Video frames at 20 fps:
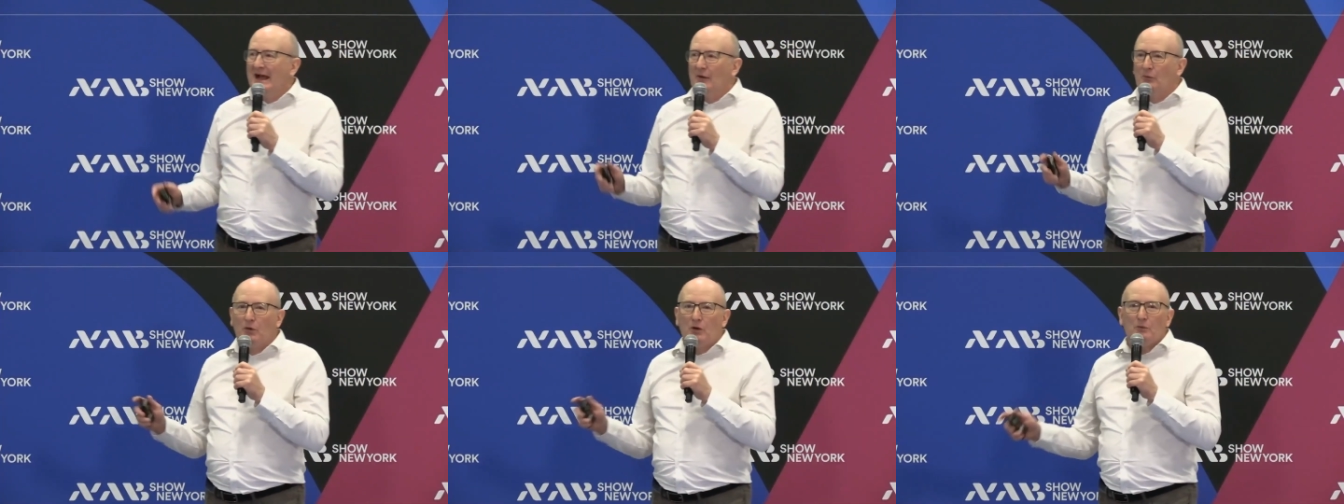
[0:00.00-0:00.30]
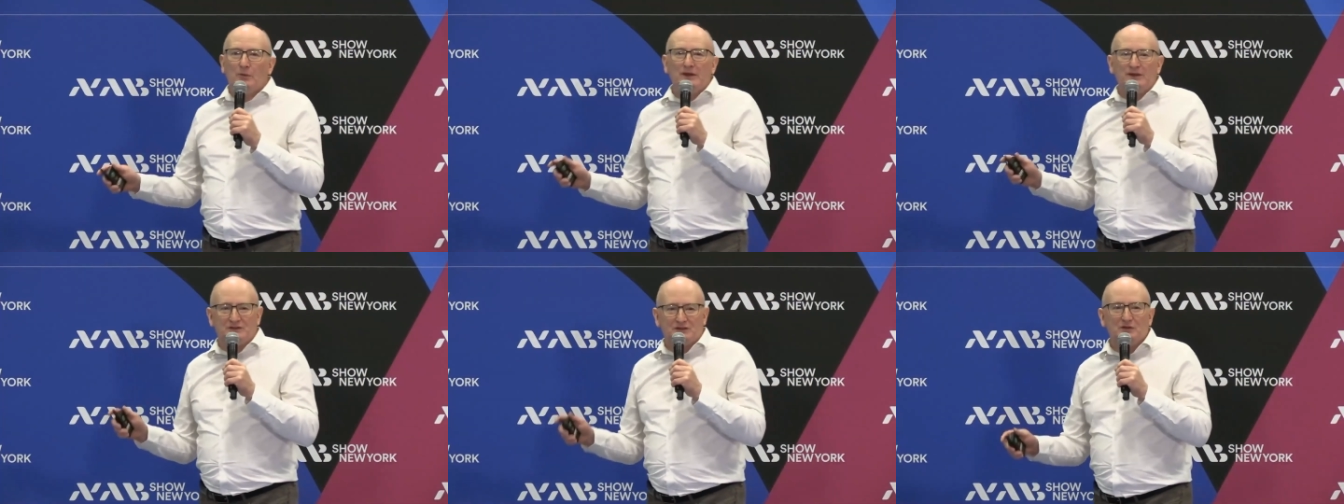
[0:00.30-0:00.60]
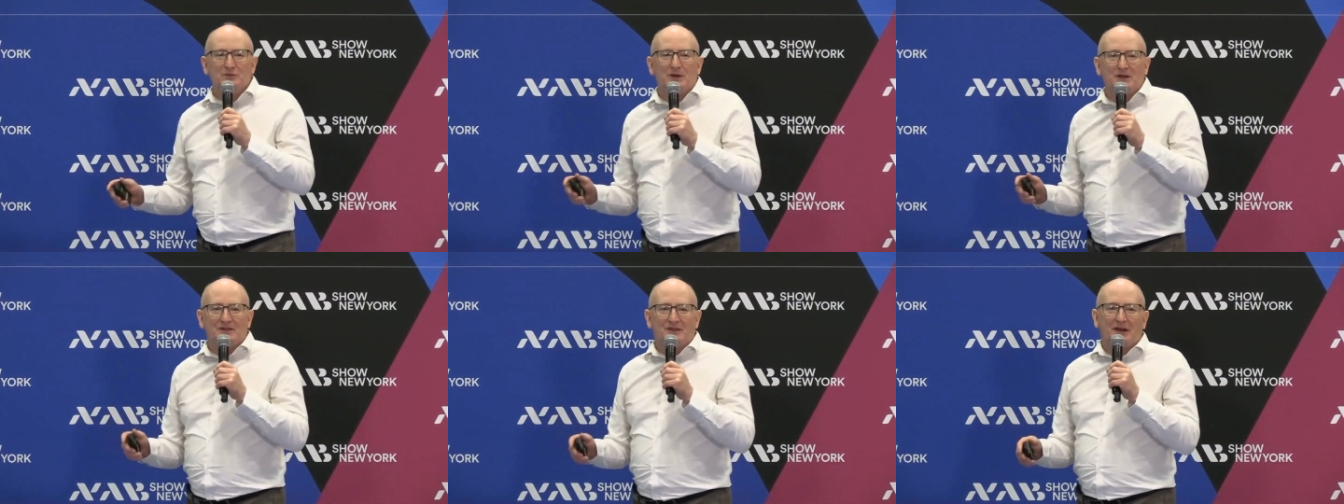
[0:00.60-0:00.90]
What we
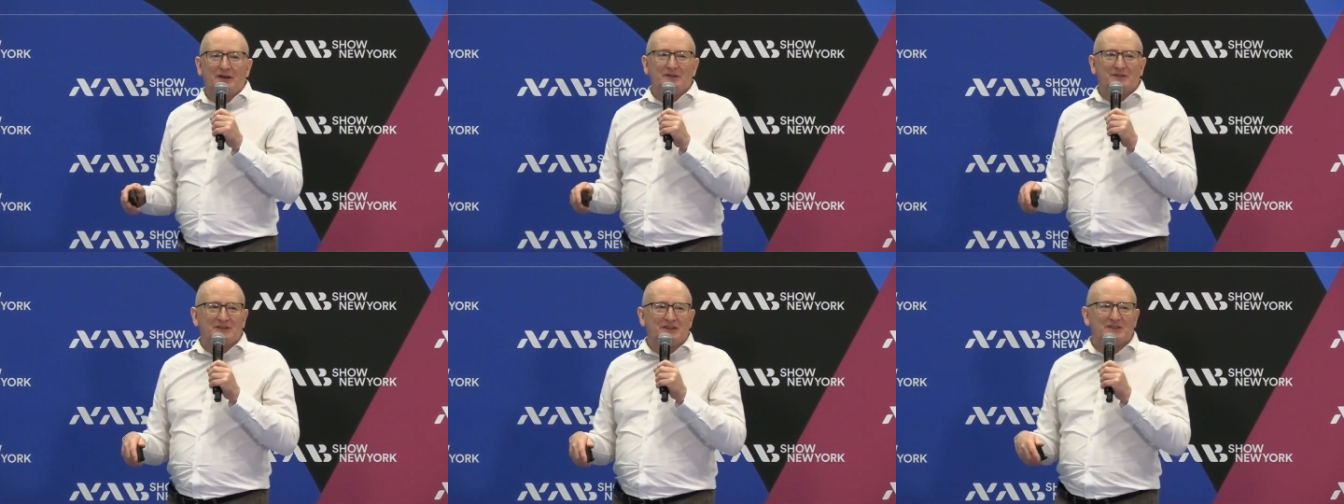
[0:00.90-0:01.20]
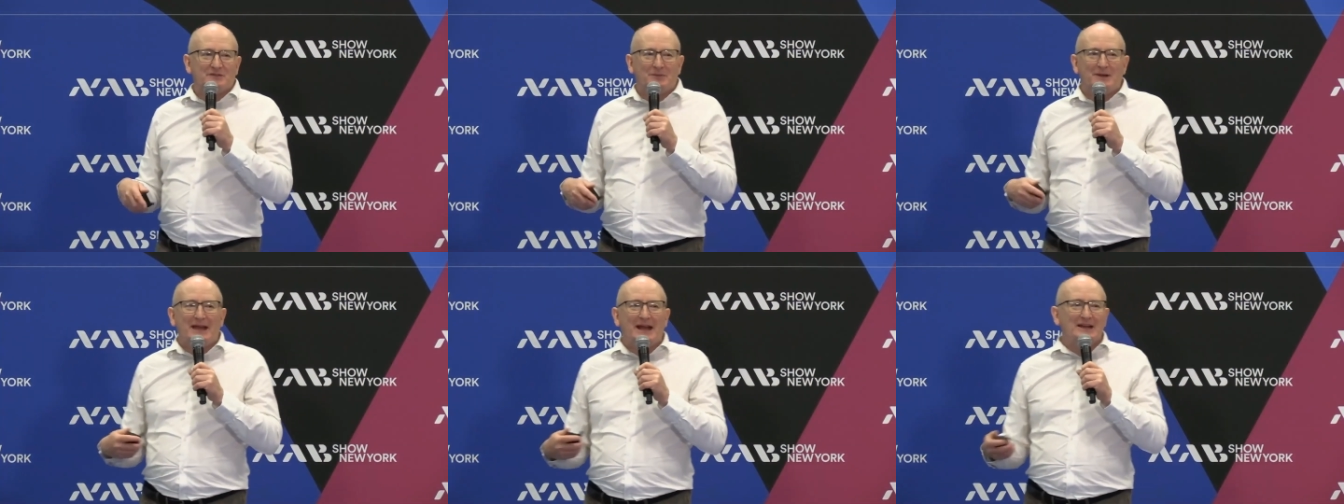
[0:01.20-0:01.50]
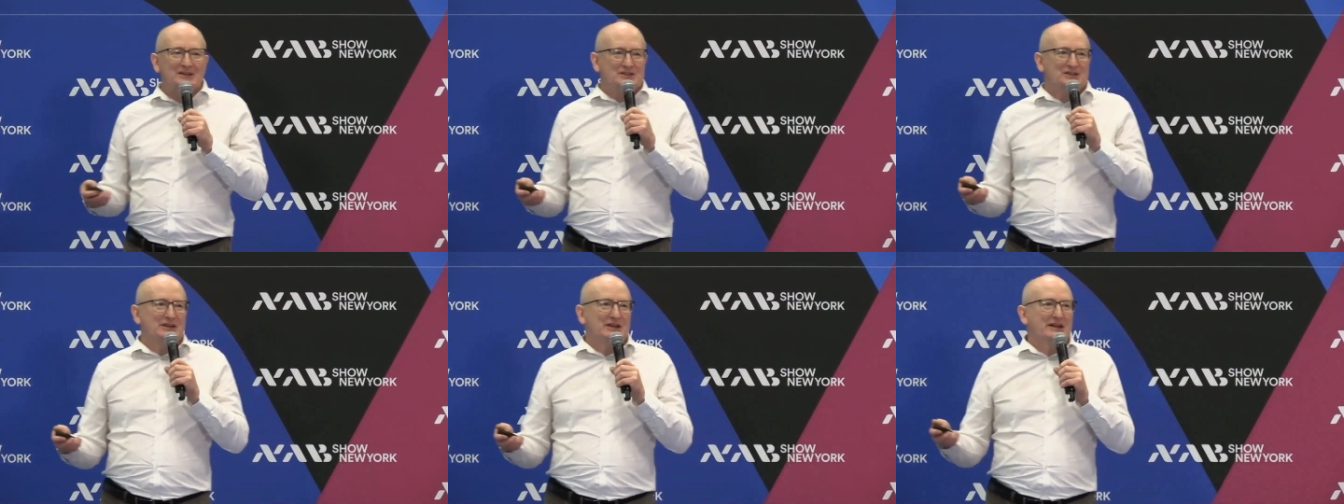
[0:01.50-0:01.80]
do with those is we
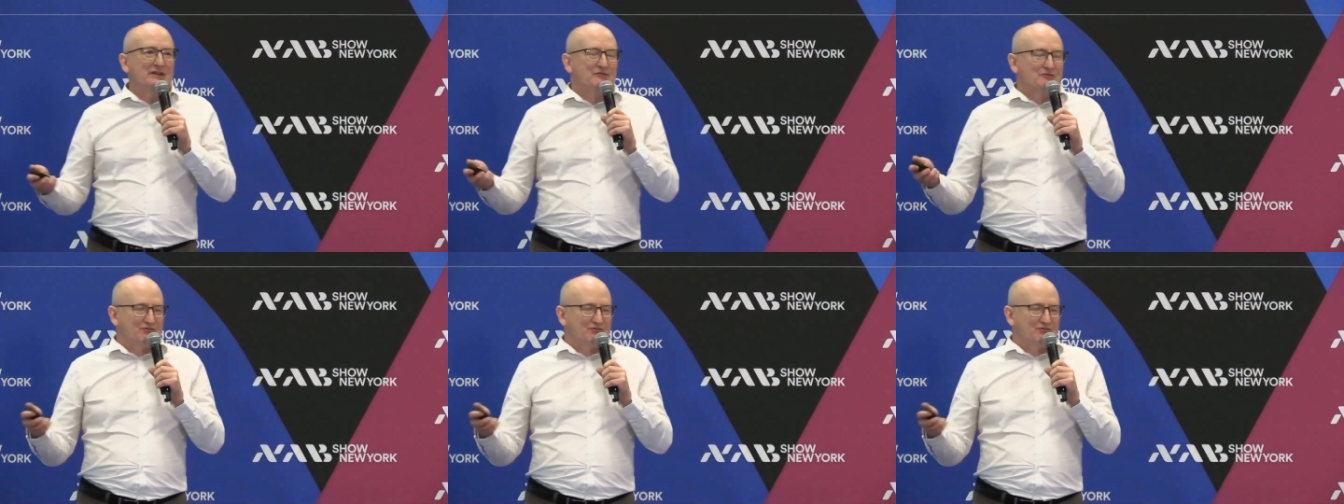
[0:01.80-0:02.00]
actually